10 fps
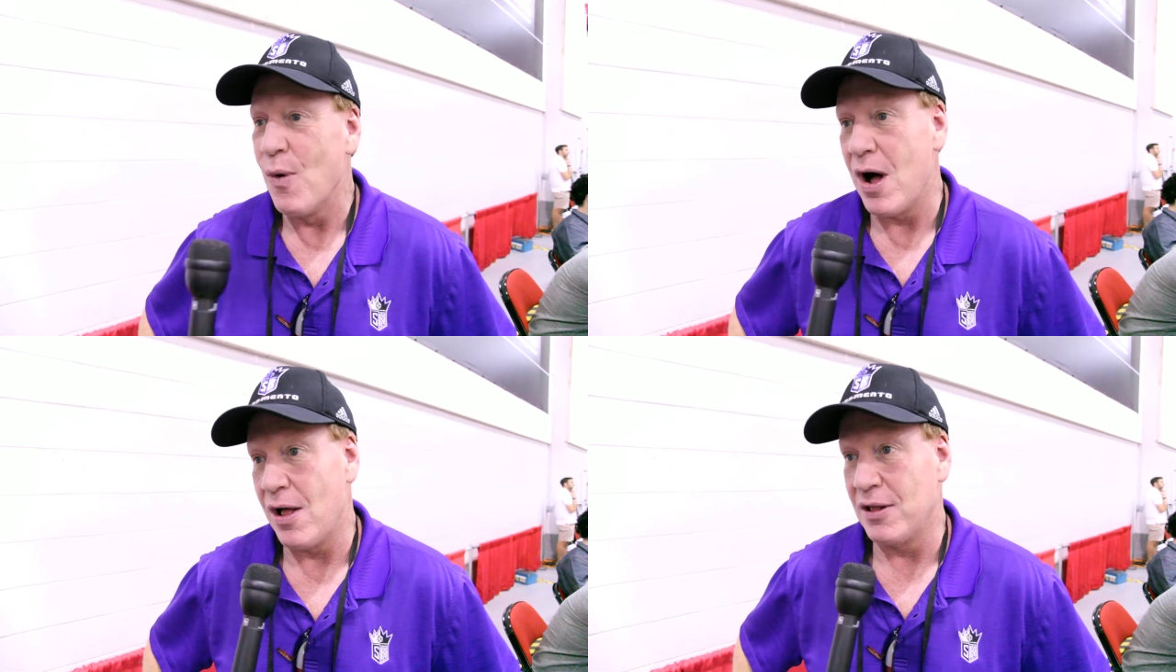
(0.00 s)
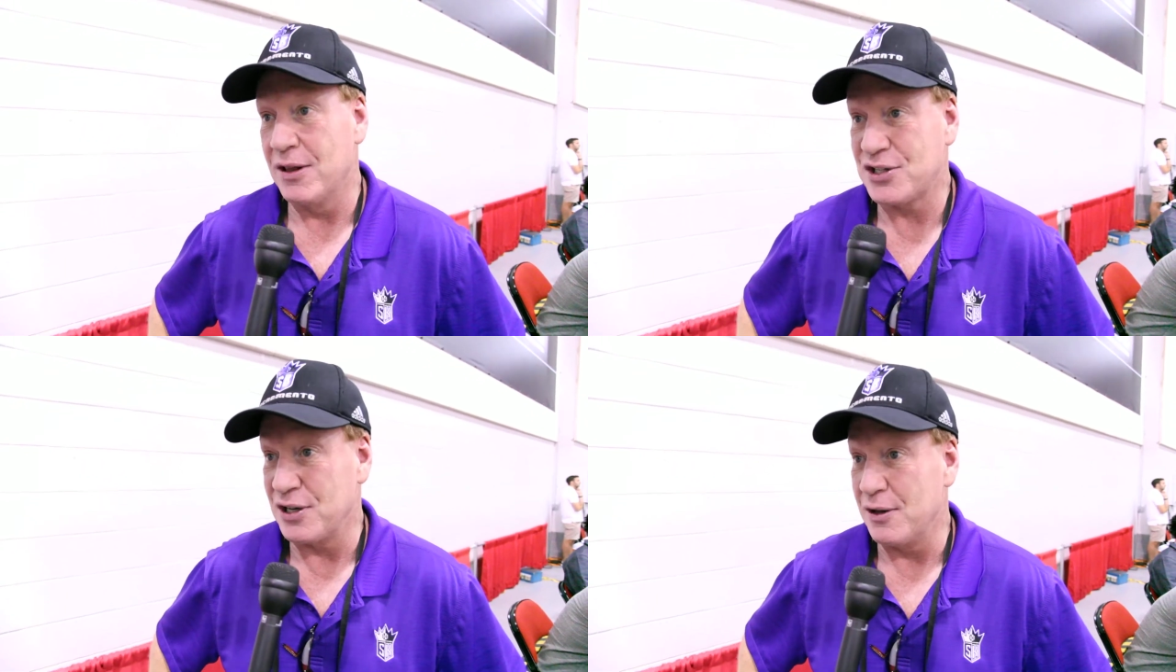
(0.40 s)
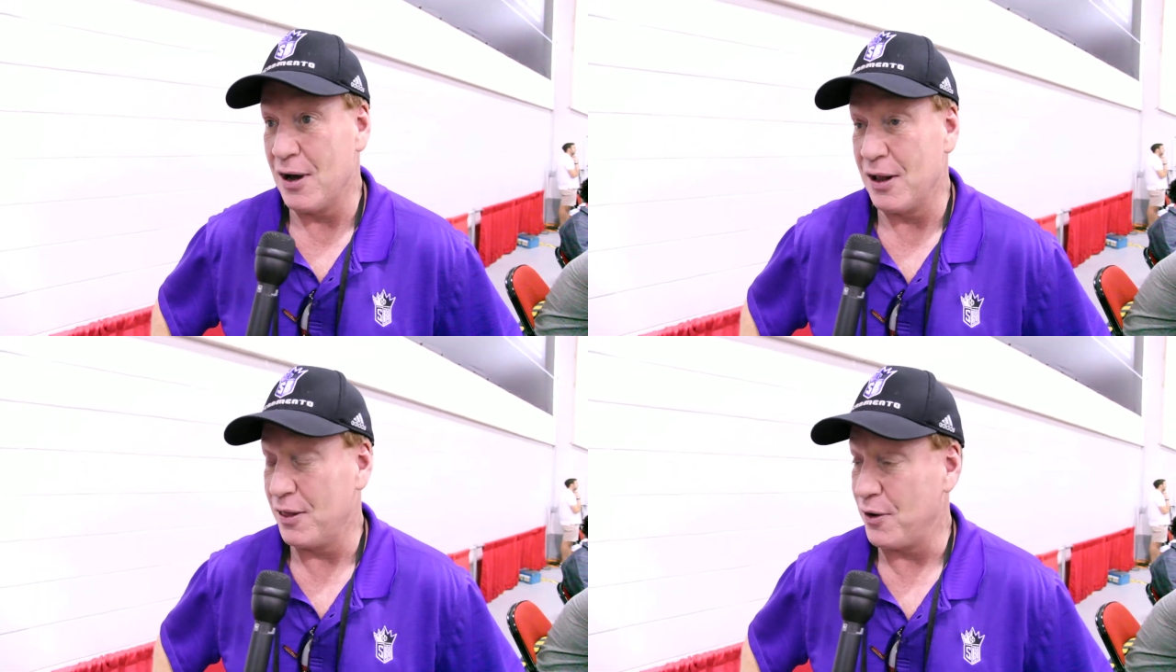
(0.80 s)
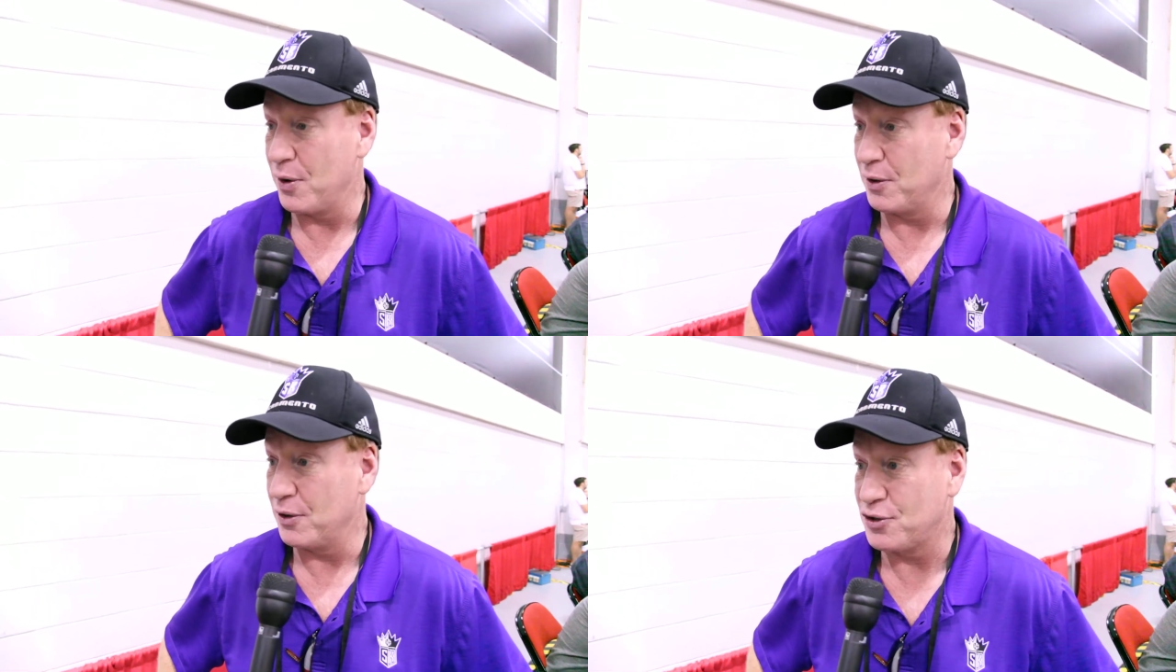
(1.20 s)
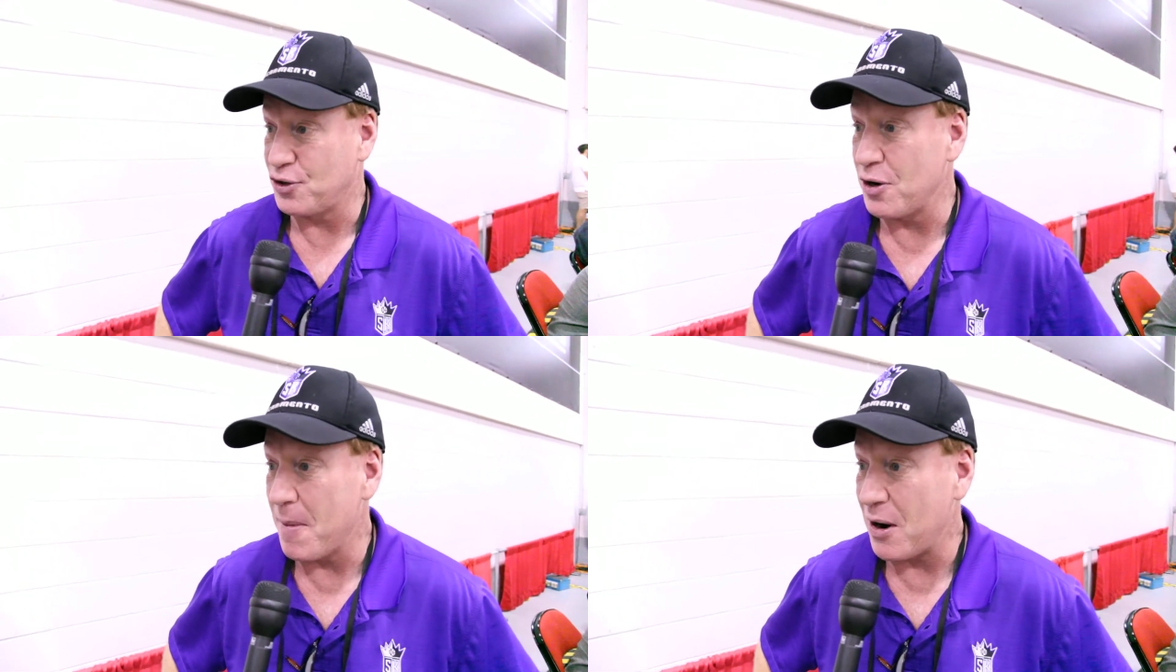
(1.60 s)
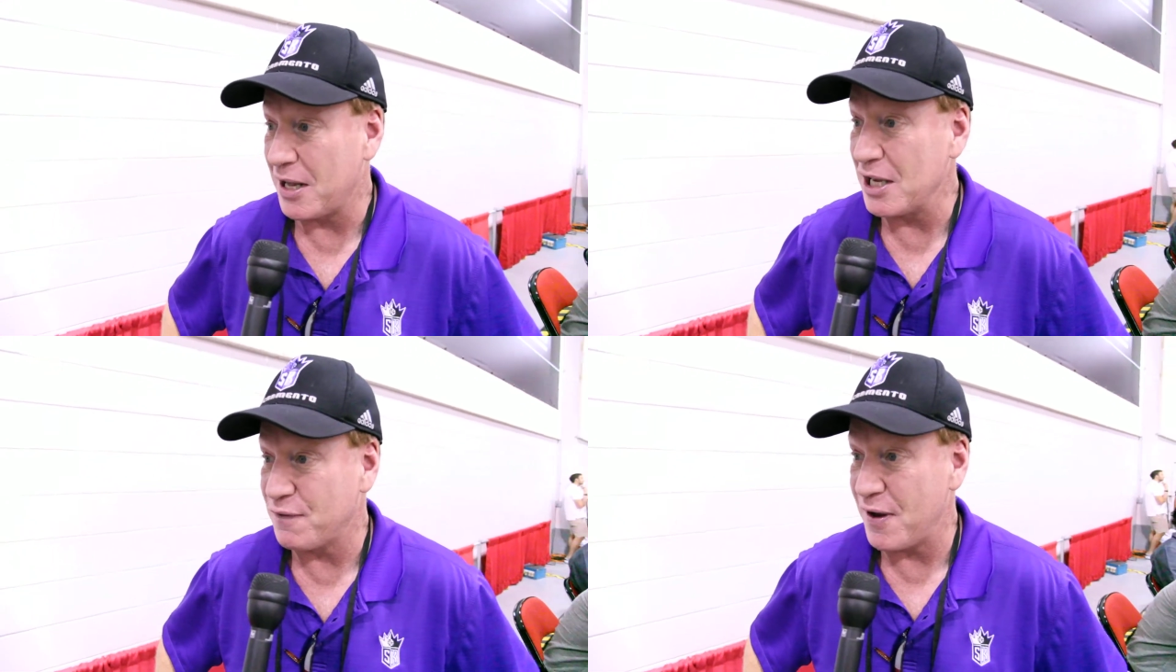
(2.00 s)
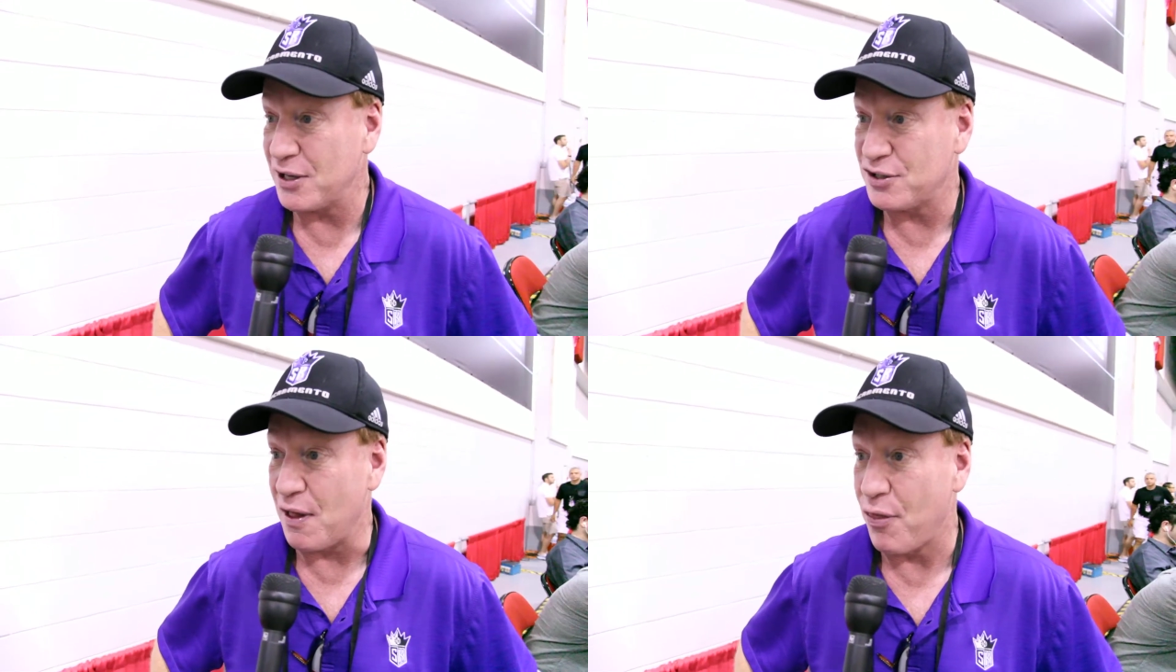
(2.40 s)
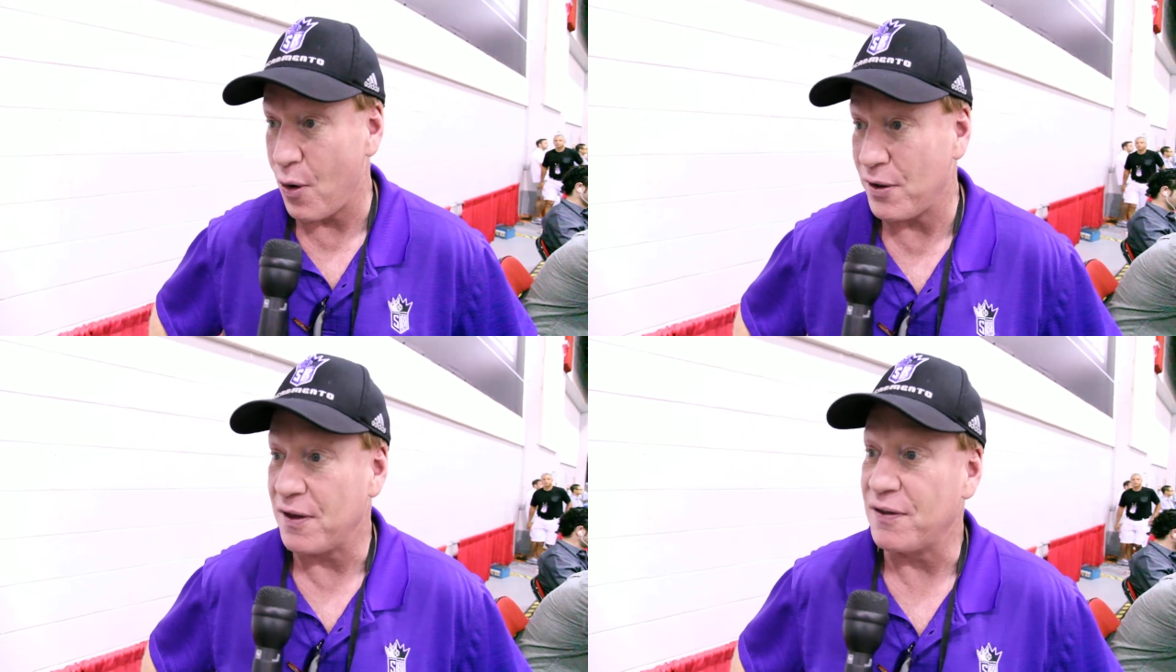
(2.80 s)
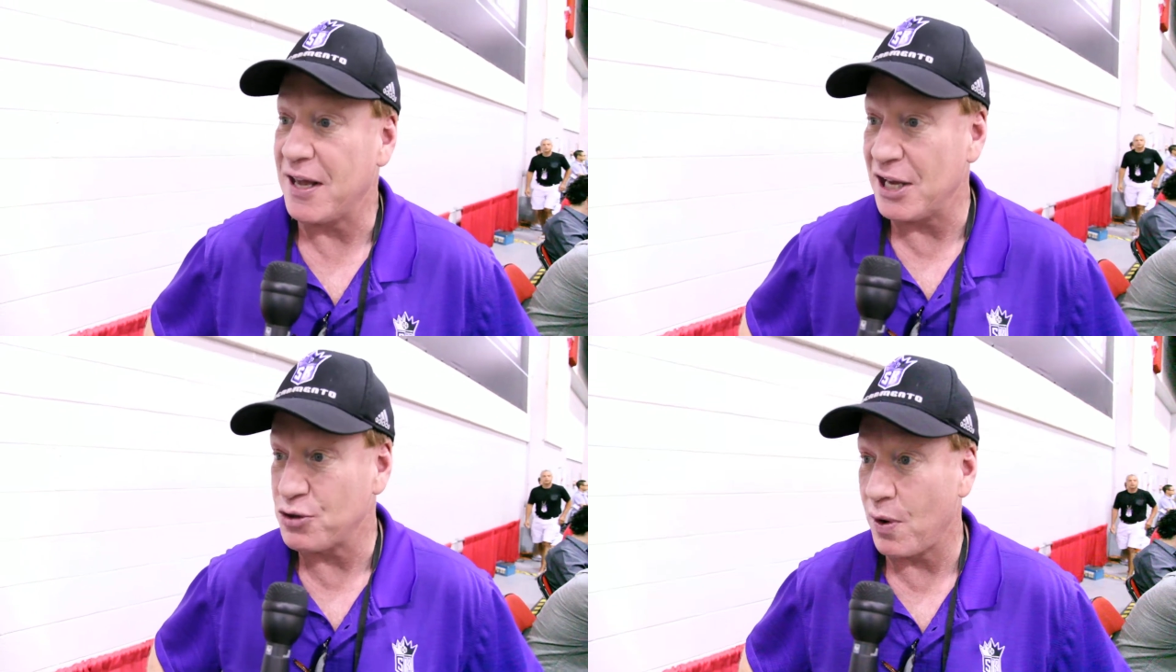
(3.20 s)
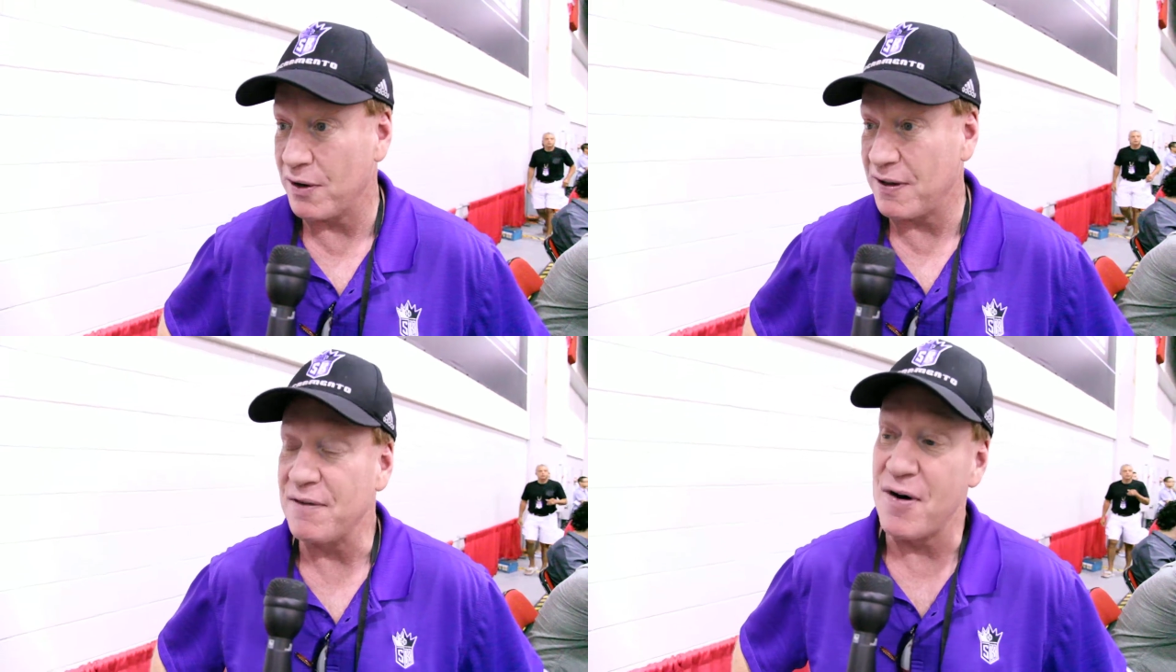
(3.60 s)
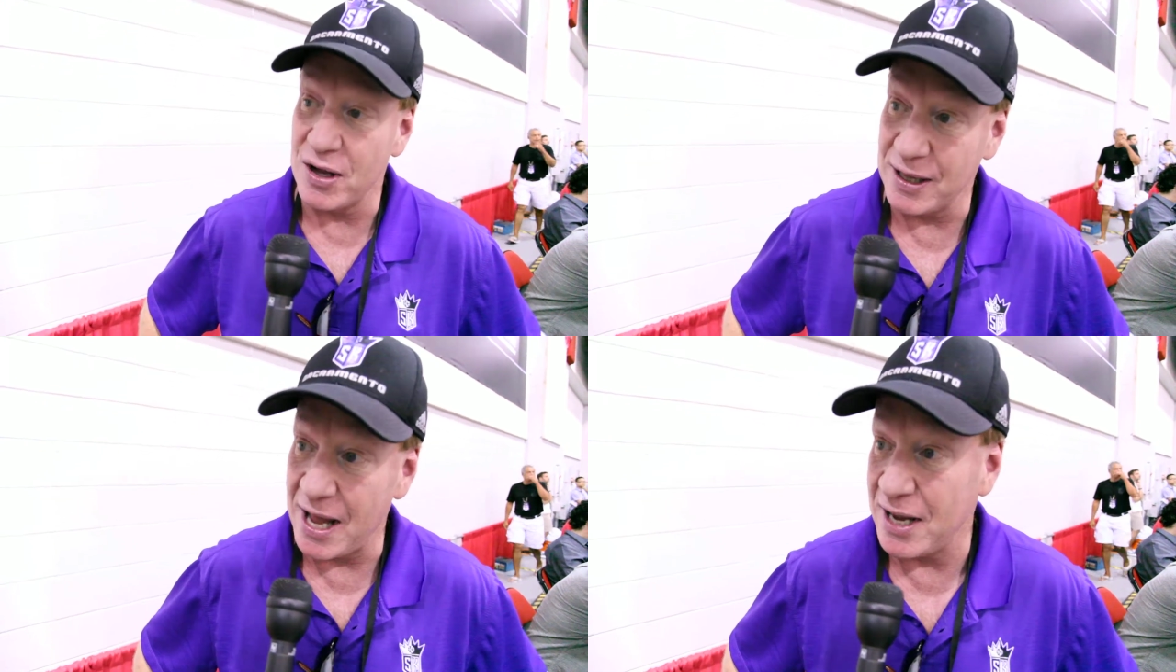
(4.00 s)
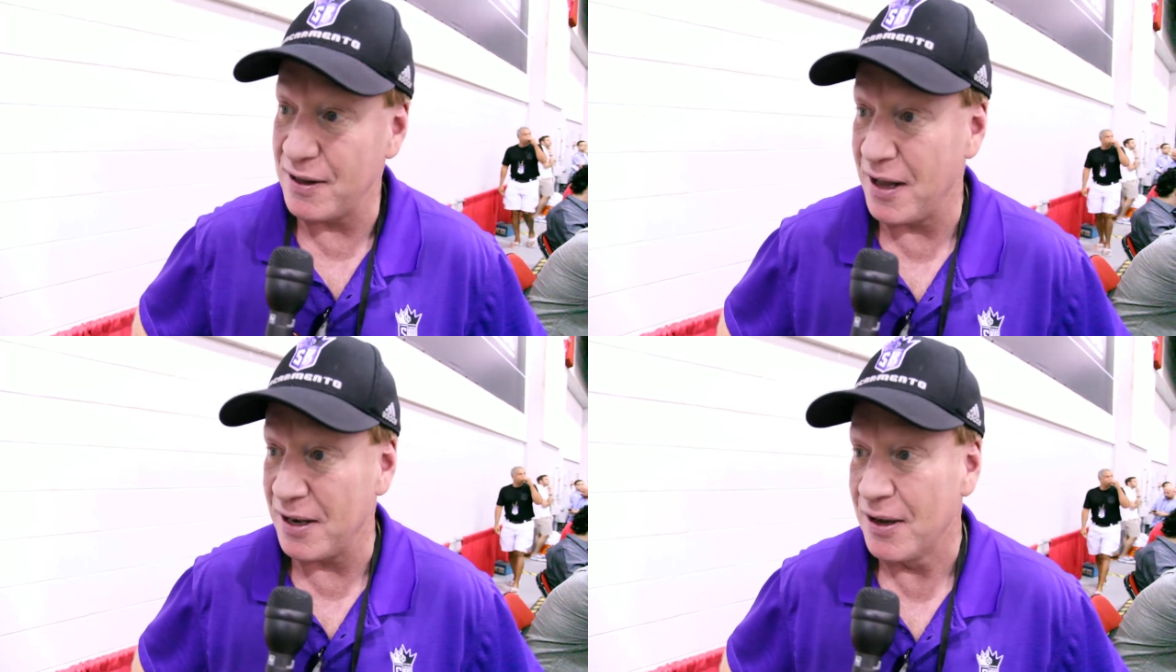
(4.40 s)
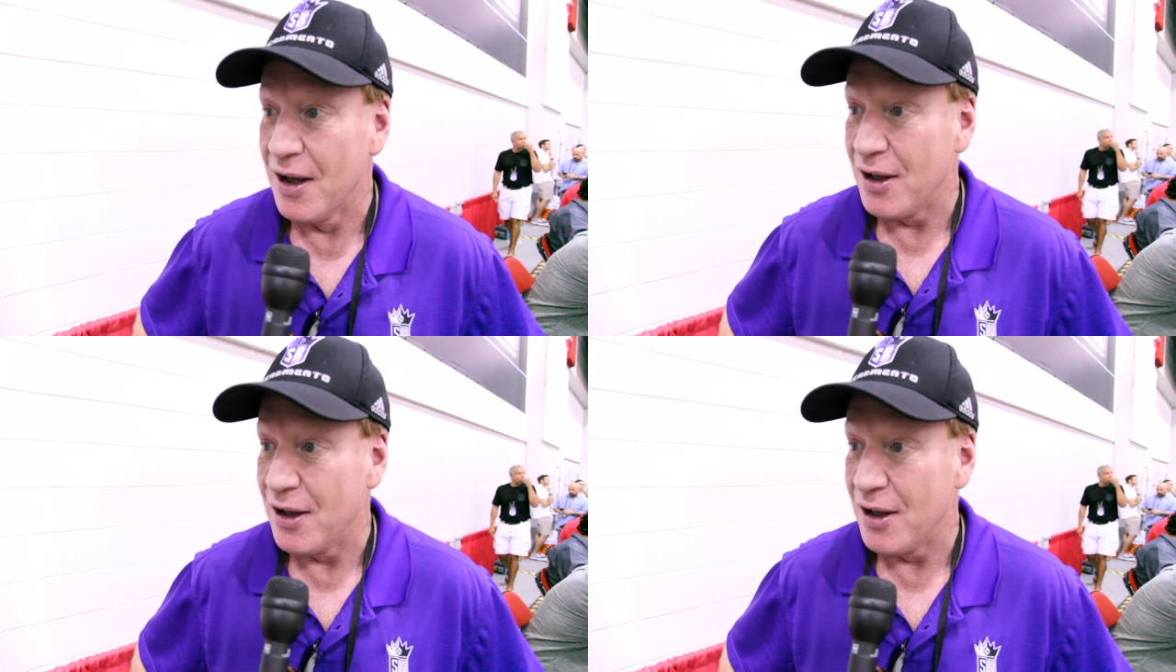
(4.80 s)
Well, listen, there were a certain amount of Kings fans that thought that the Kings were going to take Vonleh, and then